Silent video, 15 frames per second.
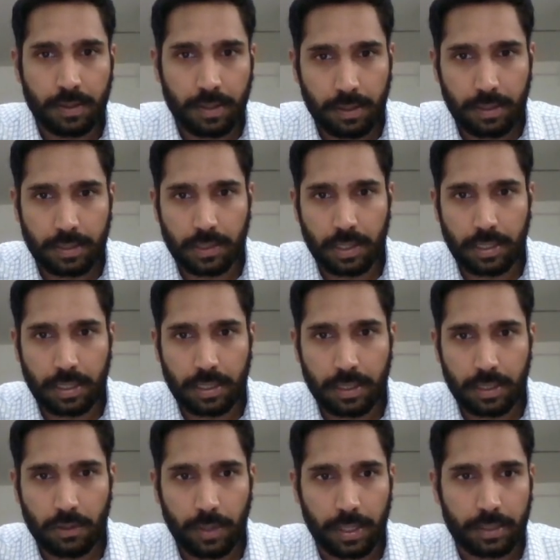Yeah, let's run that
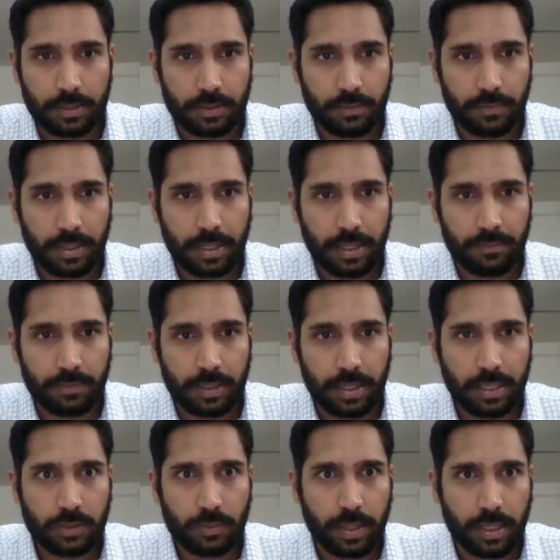real quick. So we have the
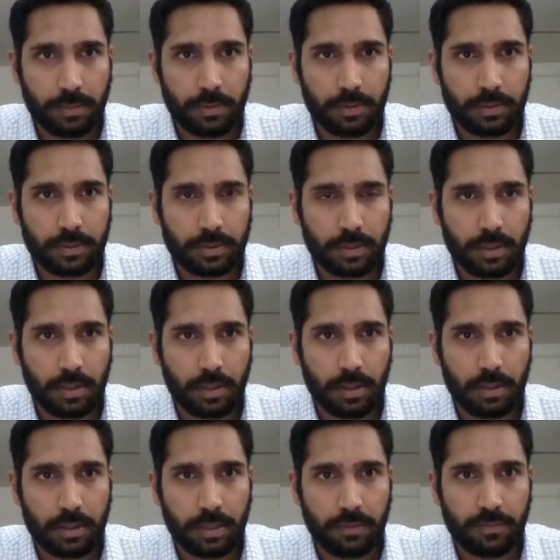x variables
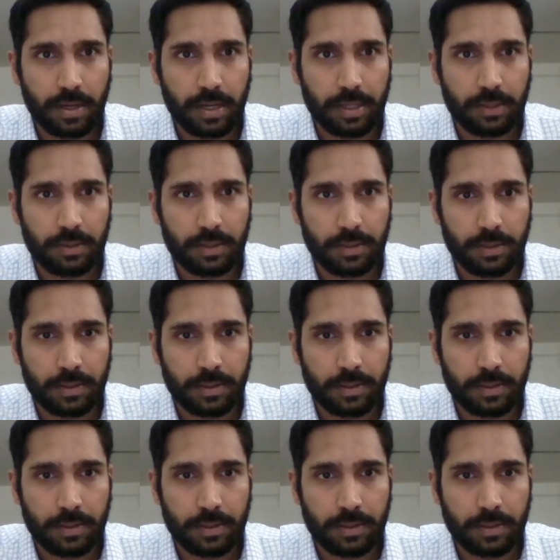defined.